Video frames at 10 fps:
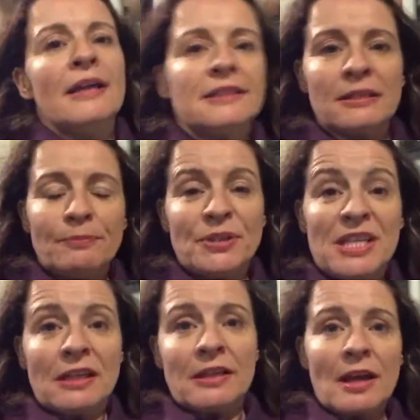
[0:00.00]
didn't
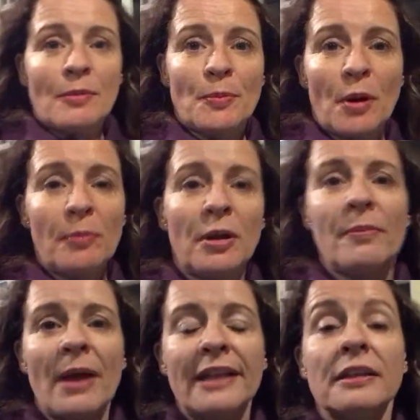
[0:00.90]
particularly come a
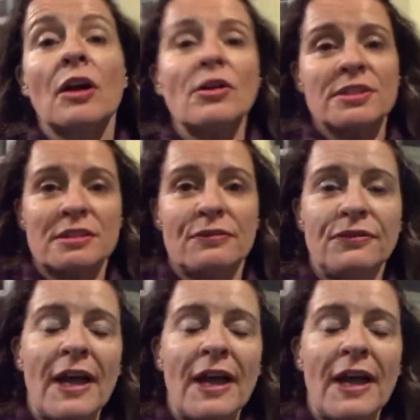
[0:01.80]
problem and the cost of